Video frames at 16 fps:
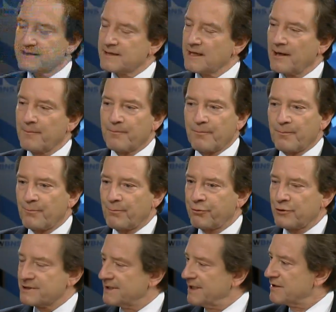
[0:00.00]
it's a
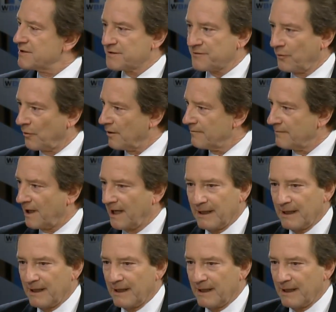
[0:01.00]
prestigious forum.